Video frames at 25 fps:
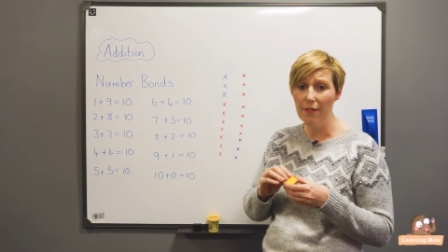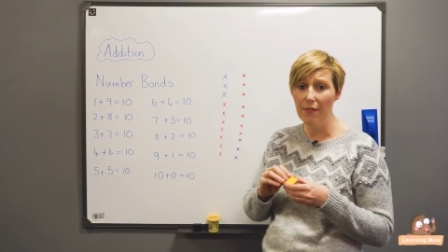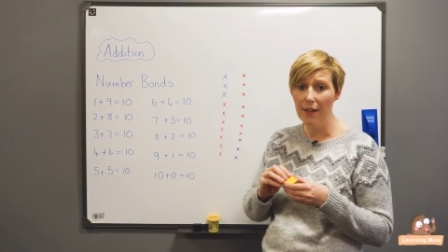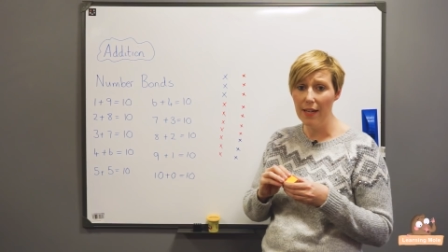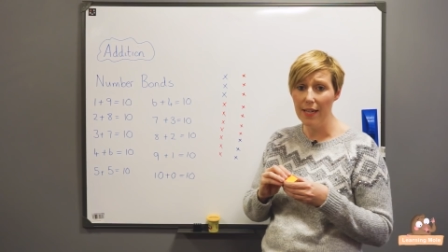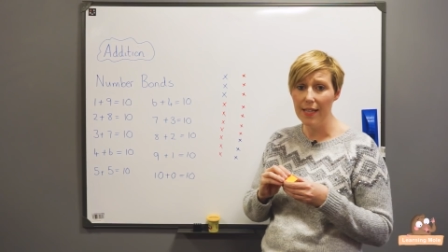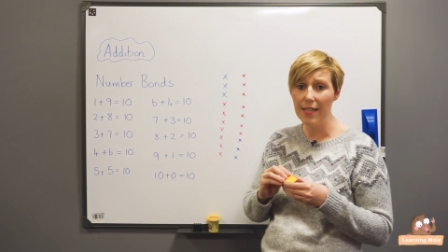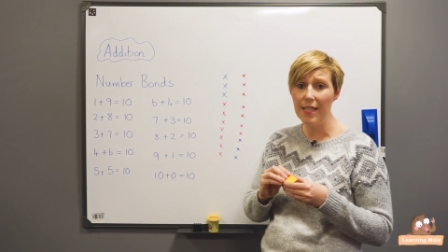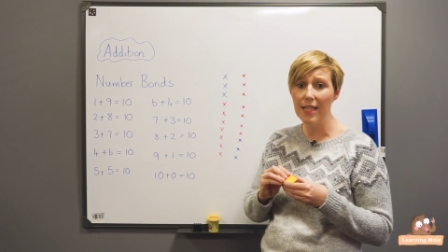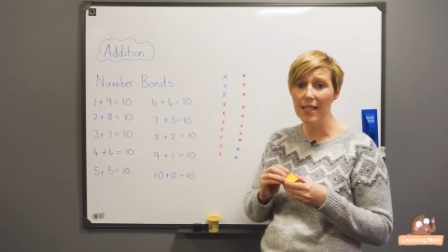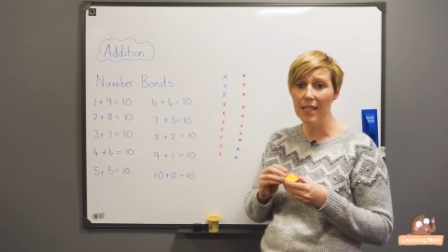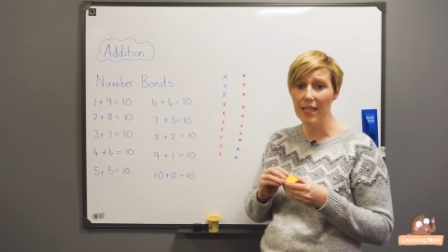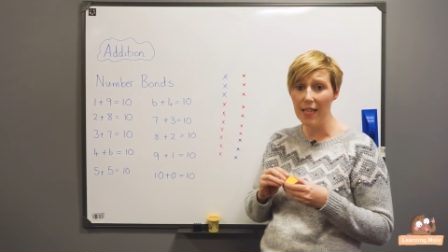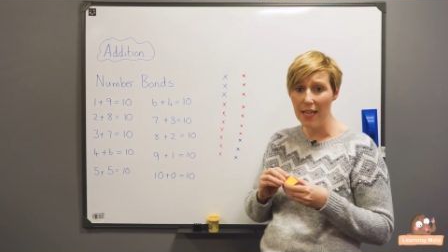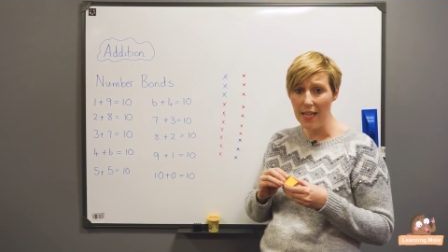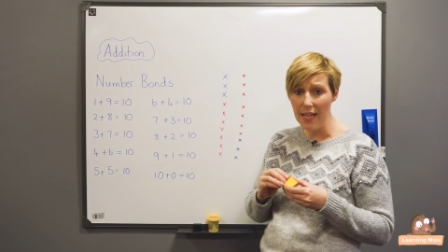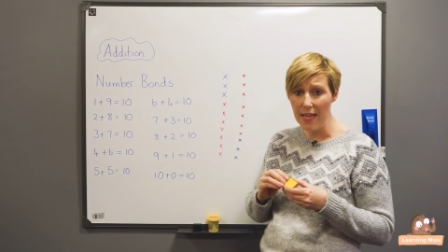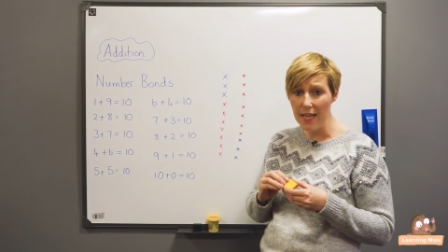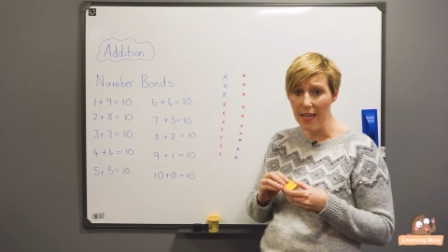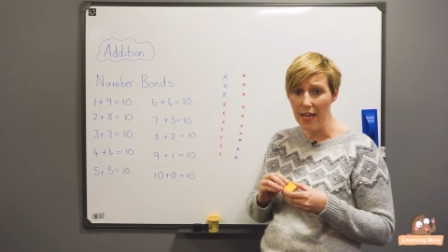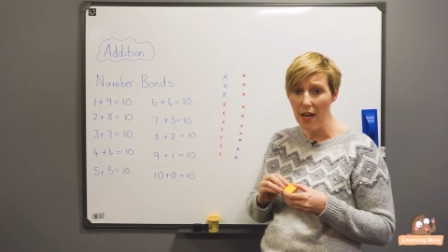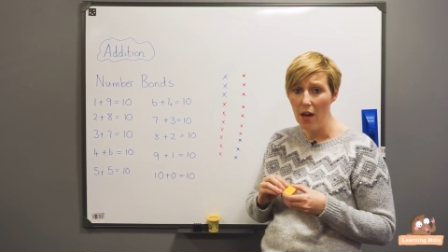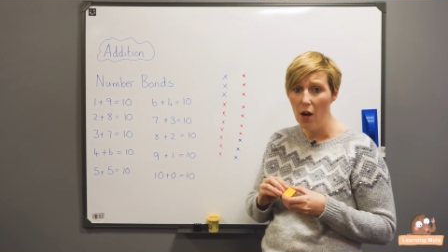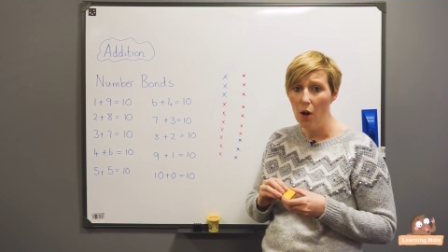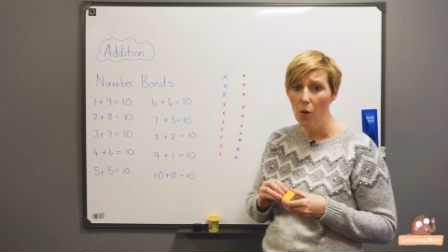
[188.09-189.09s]
really
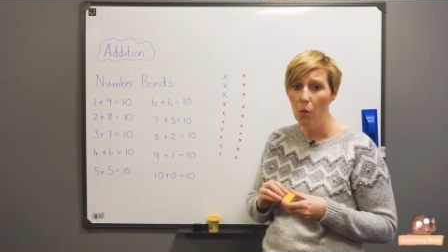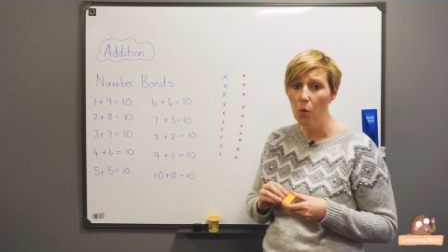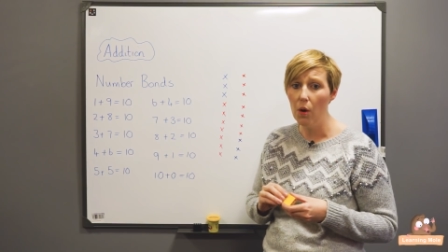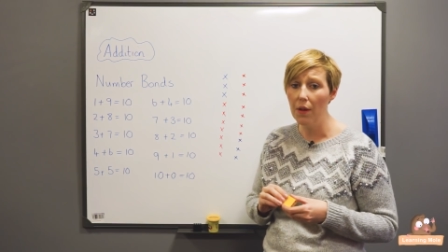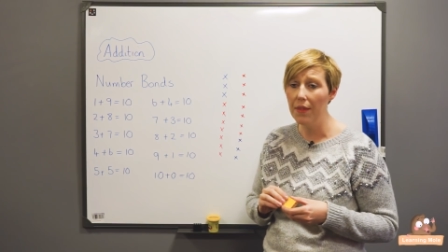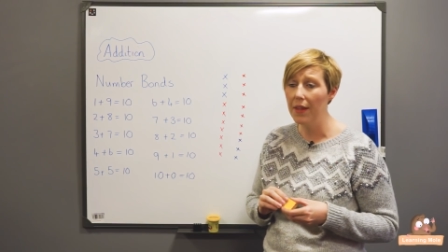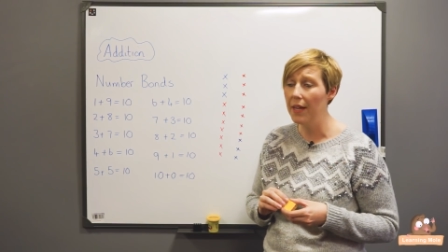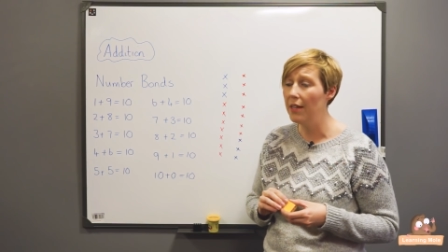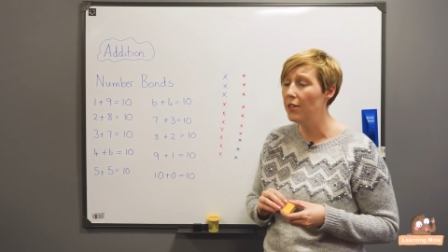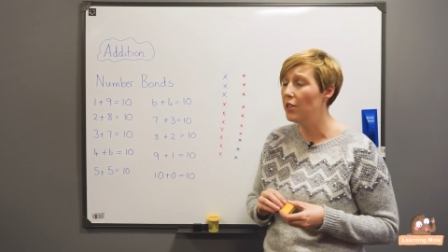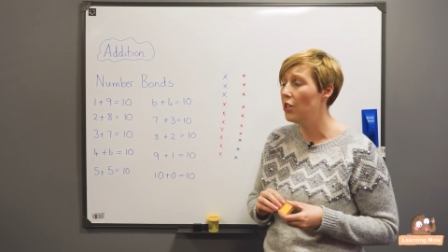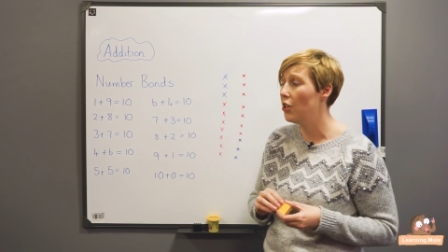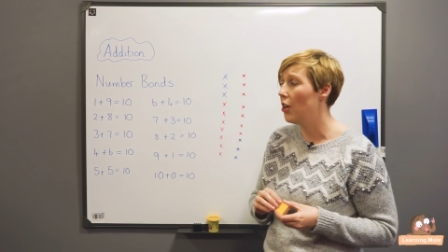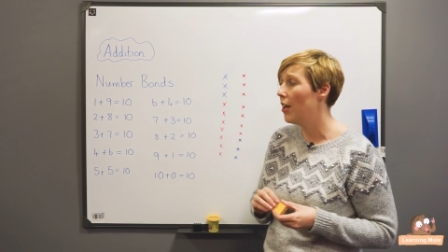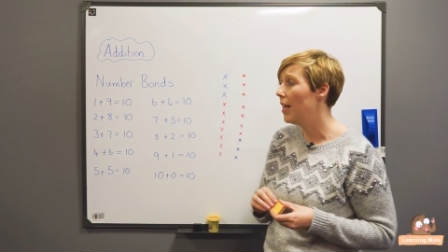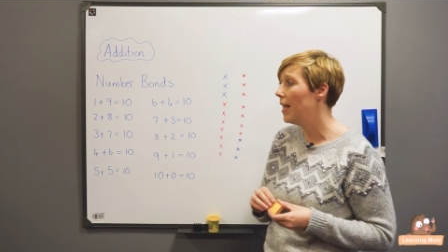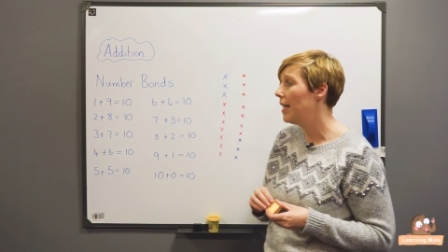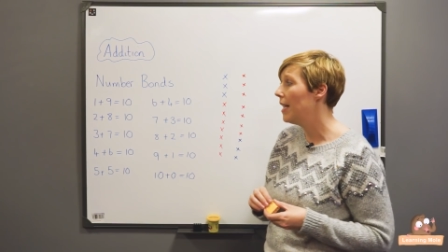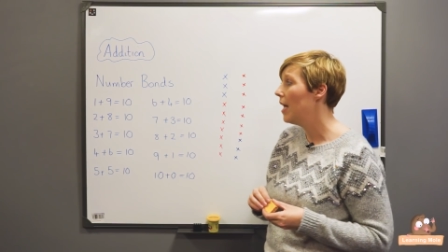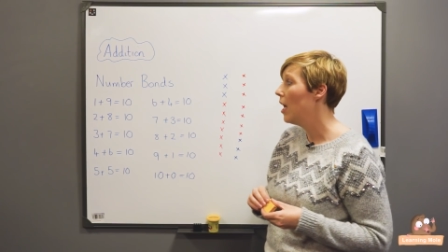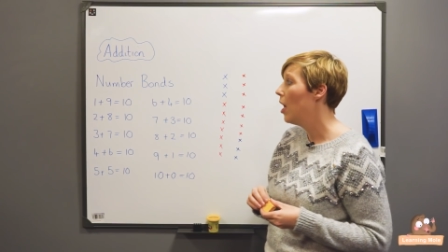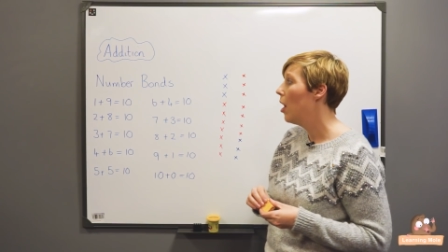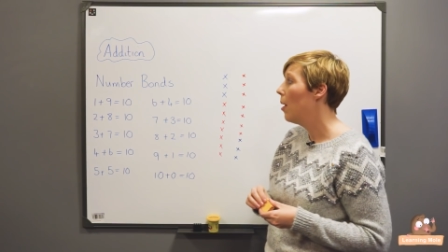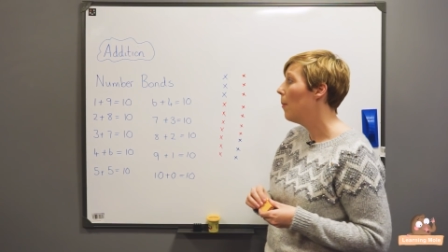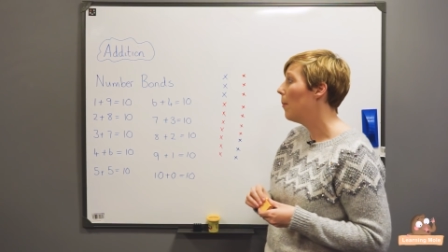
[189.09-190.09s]
see what they're
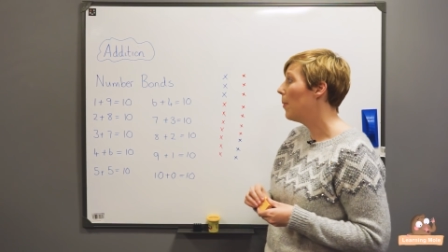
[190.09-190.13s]
doing.